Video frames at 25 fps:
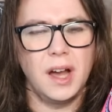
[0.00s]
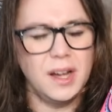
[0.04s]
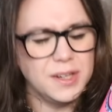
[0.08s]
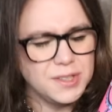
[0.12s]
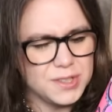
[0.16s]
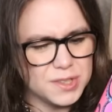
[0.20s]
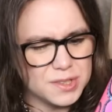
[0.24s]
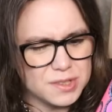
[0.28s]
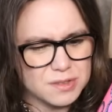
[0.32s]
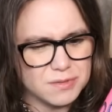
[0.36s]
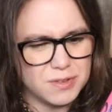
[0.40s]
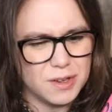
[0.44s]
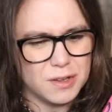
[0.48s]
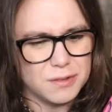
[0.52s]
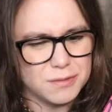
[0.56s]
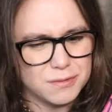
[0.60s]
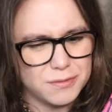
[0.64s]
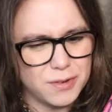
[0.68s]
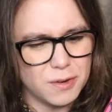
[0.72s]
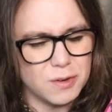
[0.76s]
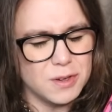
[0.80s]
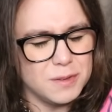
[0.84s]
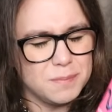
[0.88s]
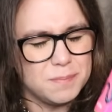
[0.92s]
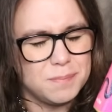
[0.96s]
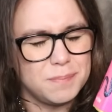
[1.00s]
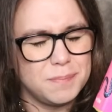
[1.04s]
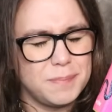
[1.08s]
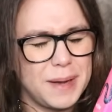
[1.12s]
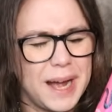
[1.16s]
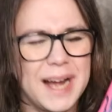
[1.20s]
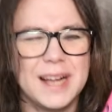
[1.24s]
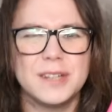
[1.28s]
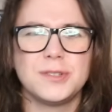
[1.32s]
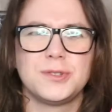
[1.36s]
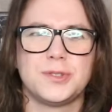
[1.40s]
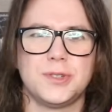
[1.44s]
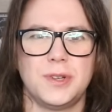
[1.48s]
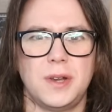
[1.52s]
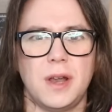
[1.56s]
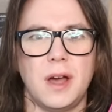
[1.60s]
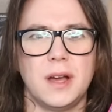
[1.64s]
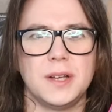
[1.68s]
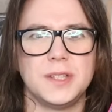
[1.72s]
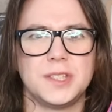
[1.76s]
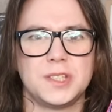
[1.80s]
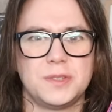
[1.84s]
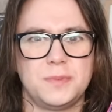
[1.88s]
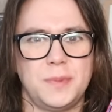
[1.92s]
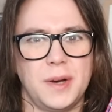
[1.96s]
I just felt very
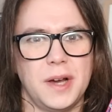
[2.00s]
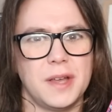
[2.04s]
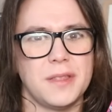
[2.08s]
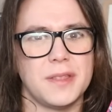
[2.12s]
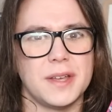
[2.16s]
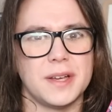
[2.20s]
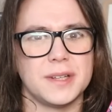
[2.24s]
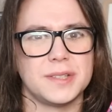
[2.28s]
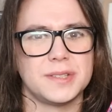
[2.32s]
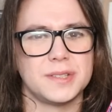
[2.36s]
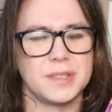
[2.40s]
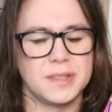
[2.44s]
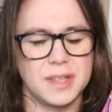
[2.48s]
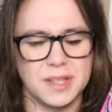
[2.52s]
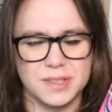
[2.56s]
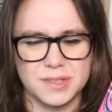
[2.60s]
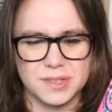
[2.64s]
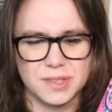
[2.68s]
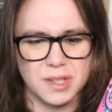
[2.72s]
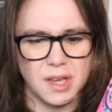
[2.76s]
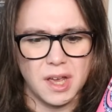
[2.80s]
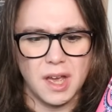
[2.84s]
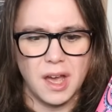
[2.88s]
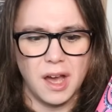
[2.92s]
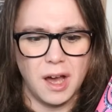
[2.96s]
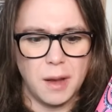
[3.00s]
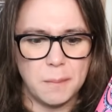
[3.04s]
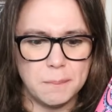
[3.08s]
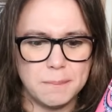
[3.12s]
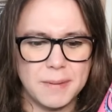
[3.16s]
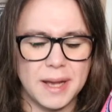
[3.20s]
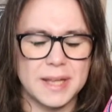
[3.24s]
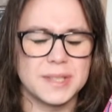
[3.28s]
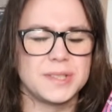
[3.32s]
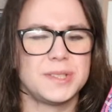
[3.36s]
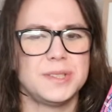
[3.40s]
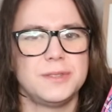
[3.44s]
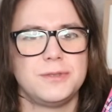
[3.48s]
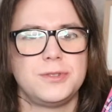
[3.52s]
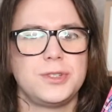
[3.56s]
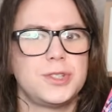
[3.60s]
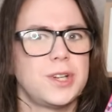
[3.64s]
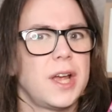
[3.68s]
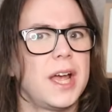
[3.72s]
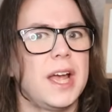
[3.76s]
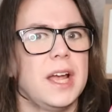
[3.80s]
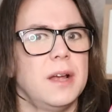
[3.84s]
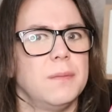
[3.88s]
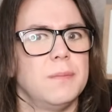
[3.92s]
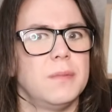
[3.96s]
patronized by this, and that's a massive
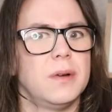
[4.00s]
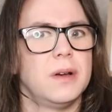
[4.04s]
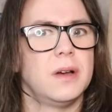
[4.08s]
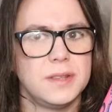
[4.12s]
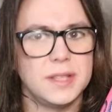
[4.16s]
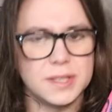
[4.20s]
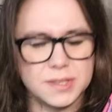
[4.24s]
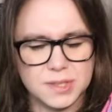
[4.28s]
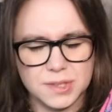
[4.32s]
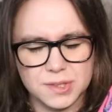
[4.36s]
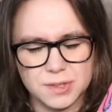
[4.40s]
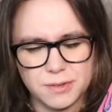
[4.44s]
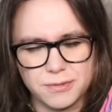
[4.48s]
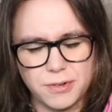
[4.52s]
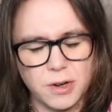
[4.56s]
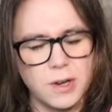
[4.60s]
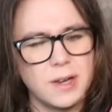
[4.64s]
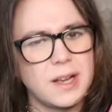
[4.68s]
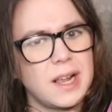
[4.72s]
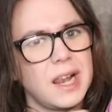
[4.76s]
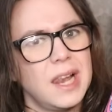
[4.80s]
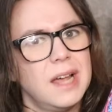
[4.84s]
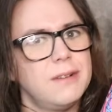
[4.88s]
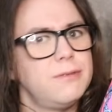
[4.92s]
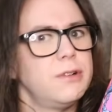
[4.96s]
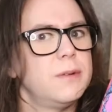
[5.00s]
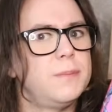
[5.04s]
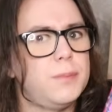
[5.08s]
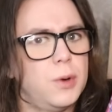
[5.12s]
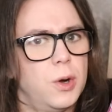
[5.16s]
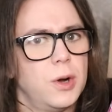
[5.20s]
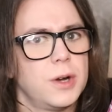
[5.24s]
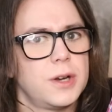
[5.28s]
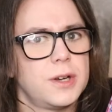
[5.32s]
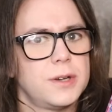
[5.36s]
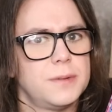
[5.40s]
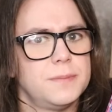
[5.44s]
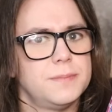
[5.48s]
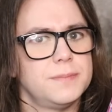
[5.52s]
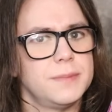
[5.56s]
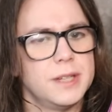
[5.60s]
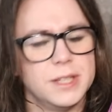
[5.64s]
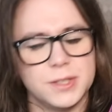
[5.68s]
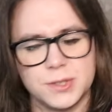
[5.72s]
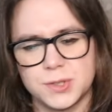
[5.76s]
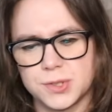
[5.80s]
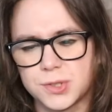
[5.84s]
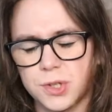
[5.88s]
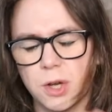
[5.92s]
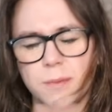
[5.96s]
shame. This is a very clever book
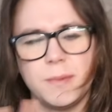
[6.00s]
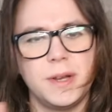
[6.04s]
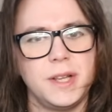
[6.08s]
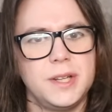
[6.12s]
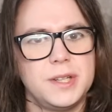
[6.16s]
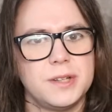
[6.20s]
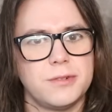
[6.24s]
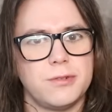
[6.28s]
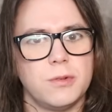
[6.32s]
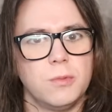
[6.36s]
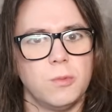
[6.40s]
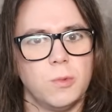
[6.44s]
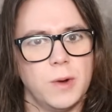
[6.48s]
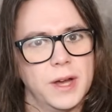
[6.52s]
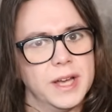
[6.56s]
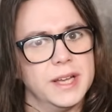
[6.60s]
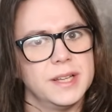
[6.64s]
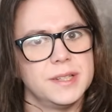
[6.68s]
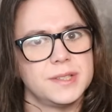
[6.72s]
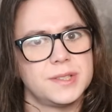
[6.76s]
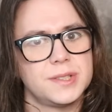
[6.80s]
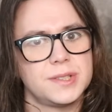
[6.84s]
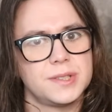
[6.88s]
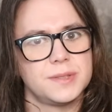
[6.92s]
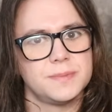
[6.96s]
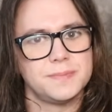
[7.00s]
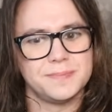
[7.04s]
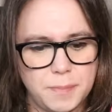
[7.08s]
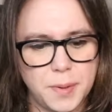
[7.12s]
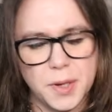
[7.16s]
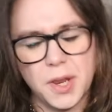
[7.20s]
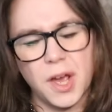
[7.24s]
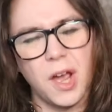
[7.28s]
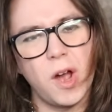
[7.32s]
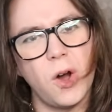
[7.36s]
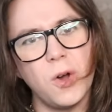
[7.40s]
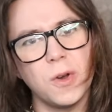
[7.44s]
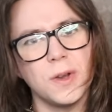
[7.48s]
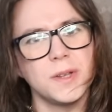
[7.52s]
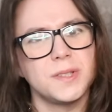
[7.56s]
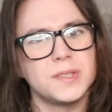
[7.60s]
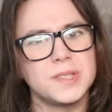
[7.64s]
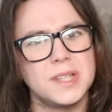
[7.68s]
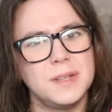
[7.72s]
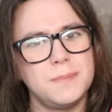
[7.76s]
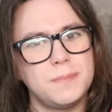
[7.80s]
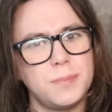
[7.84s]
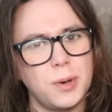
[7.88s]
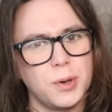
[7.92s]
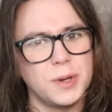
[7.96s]
in so many different ways, but I
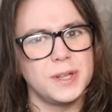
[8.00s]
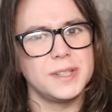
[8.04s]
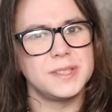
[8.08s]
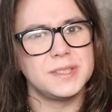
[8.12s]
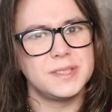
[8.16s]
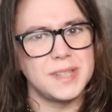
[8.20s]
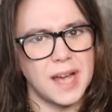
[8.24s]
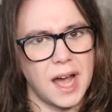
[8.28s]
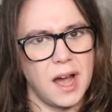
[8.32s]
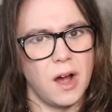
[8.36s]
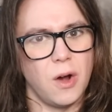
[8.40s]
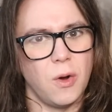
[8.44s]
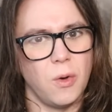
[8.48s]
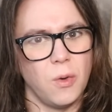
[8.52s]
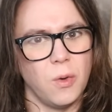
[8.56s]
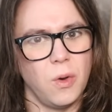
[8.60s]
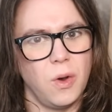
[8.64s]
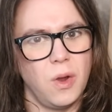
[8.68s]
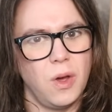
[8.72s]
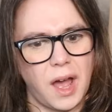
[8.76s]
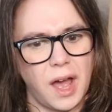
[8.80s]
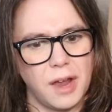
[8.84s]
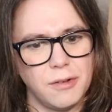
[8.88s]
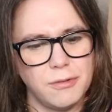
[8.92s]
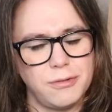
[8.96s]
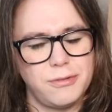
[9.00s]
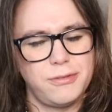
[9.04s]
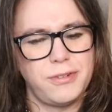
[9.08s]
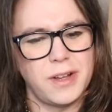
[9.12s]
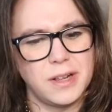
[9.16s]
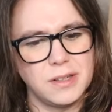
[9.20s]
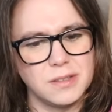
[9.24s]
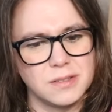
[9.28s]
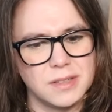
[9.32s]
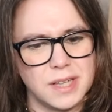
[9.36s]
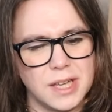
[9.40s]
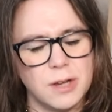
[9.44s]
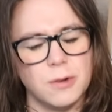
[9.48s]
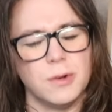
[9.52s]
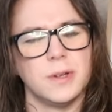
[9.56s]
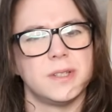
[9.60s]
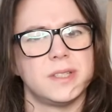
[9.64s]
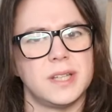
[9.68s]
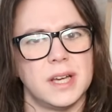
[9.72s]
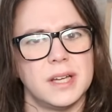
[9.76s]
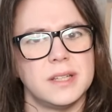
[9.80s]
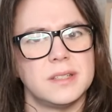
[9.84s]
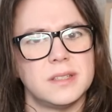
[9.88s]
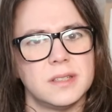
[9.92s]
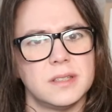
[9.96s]
honestly put it down and felt
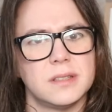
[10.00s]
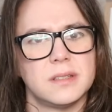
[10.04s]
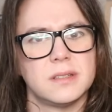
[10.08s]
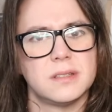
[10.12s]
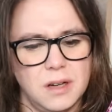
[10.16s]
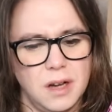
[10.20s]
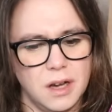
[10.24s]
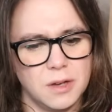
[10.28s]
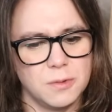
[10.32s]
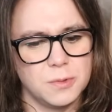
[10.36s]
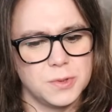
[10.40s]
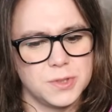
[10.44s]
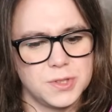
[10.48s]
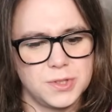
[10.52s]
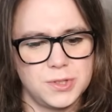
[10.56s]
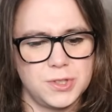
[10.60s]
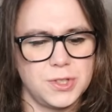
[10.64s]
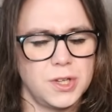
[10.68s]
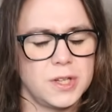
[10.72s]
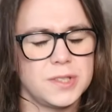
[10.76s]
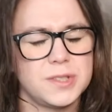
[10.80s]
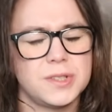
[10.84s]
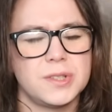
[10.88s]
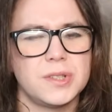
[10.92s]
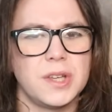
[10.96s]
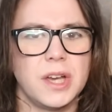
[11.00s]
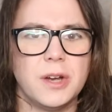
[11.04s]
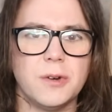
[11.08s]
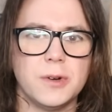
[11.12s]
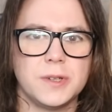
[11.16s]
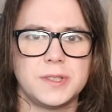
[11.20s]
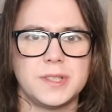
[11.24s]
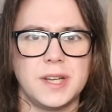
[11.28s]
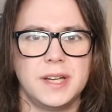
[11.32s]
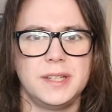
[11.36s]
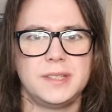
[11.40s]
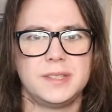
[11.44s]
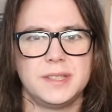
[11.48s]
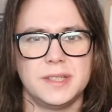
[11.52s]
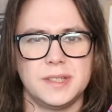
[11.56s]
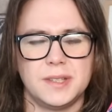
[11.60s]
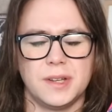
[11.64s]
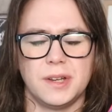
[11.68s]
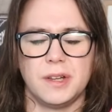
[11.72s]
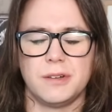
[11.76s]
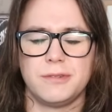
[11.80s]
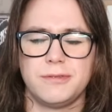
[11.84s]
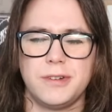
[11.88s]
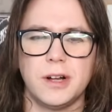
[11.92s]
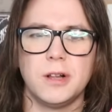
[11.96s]
irritated. I was just irritated
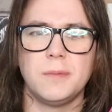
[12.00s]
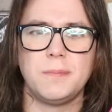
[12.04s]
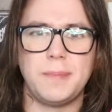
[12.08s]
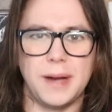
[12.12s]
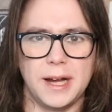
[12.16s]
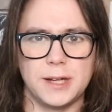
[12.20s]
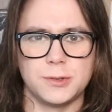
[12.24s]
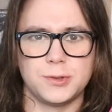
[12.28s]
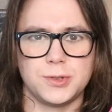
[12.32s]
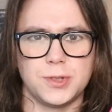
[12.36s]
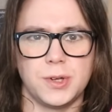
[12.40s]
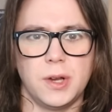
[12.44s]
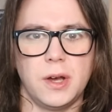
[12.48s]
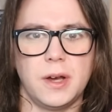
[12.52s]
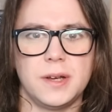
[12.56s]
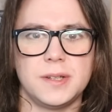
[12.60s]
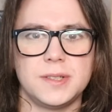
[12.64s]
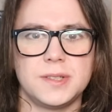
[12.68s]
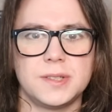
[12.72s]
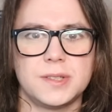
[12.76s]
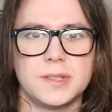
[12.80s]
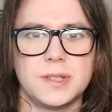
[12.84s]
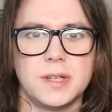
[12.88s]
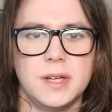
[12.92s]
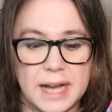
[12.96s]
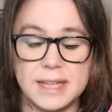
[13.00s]
and I felt patronized.